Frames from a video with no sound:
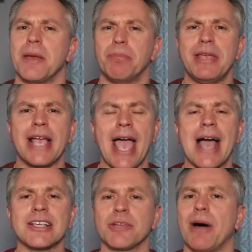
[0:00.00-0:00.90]
being
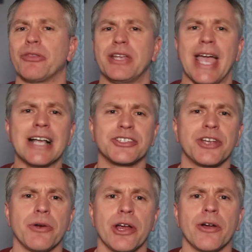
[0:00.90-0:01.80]
asked about the
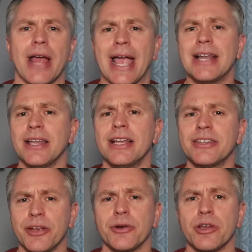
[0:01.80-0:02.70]
exterior and
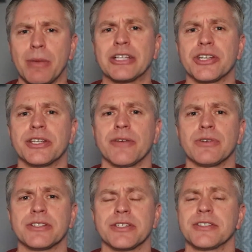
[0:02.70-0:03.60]
interior dimension
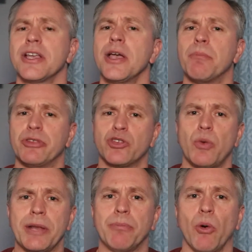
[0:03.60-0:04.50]
differences
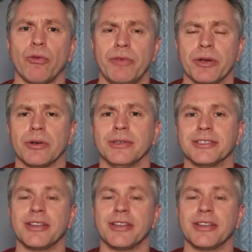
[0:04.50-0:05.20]
between both vehicles.